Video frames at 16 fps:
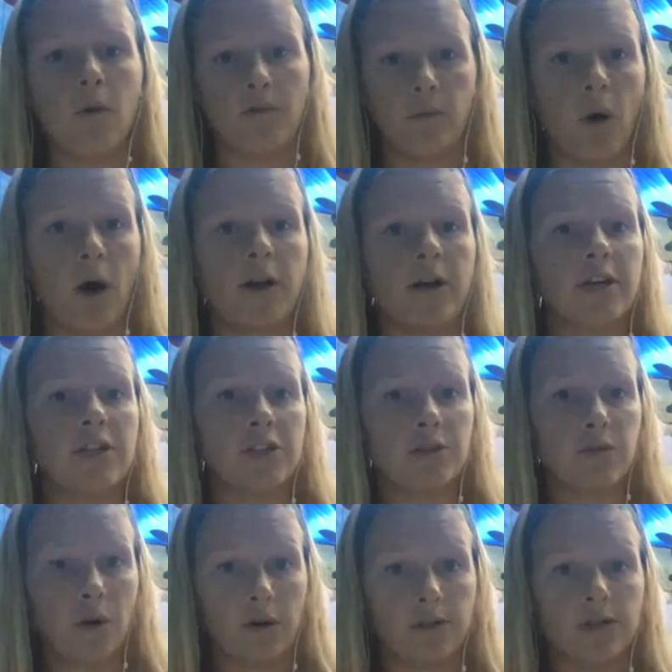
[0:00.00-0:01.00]
water
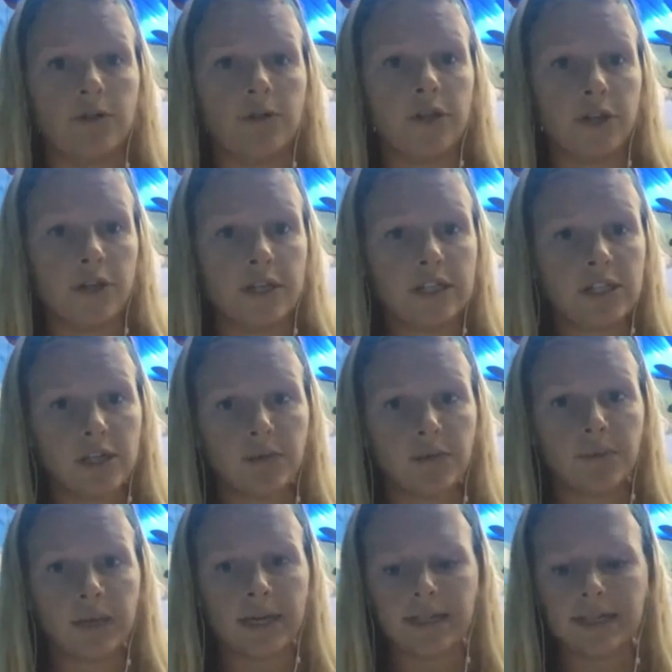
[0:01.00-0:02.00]
to also nourish their
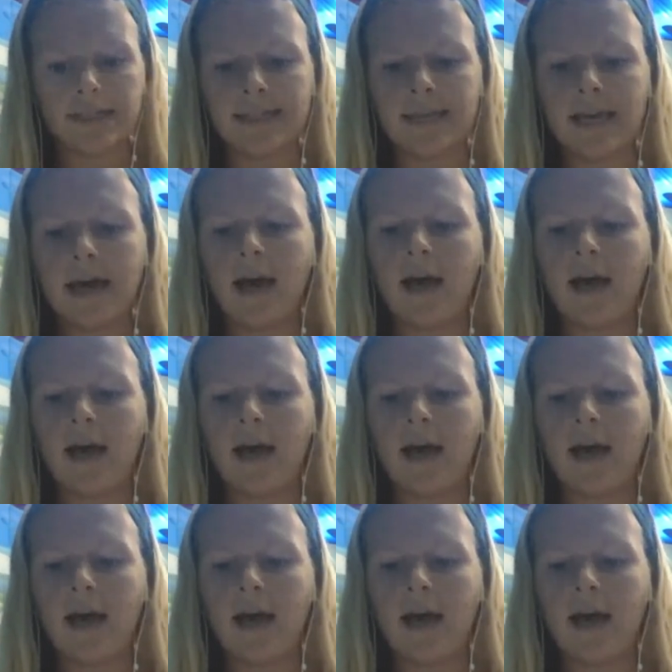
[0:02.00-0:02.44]
plants,